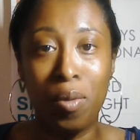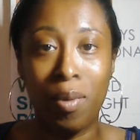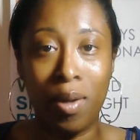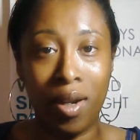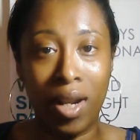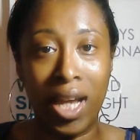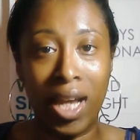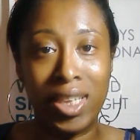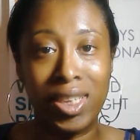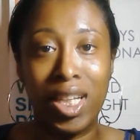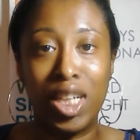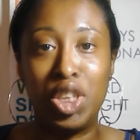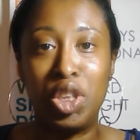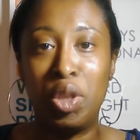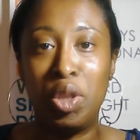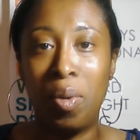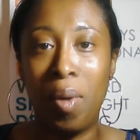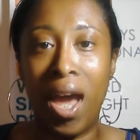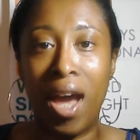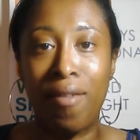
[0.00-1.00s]
realizing that
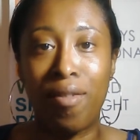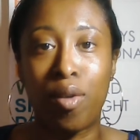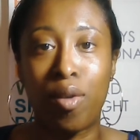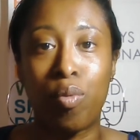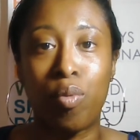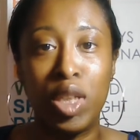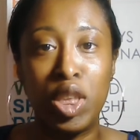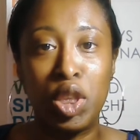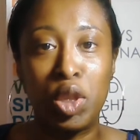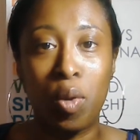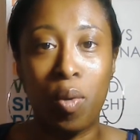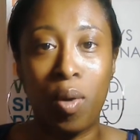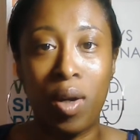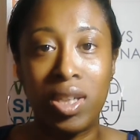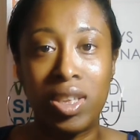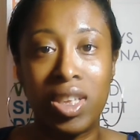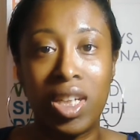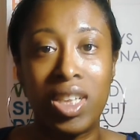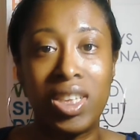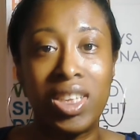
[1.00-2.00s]
you have a
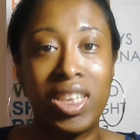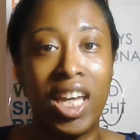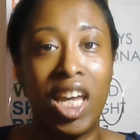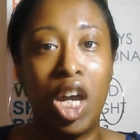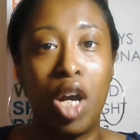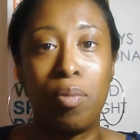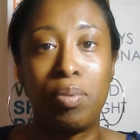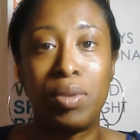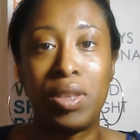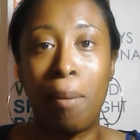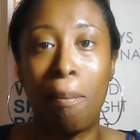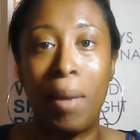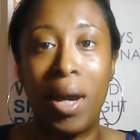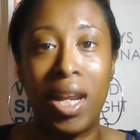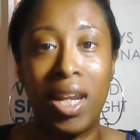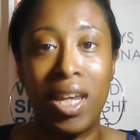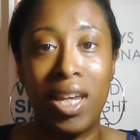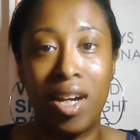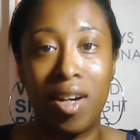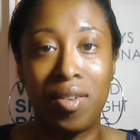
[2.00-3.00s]
resource to help
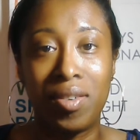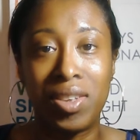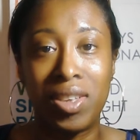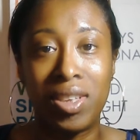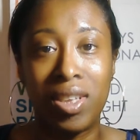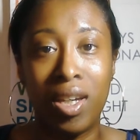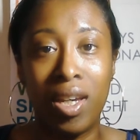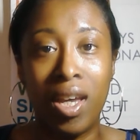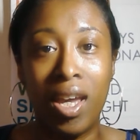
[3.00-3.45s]
somebody else.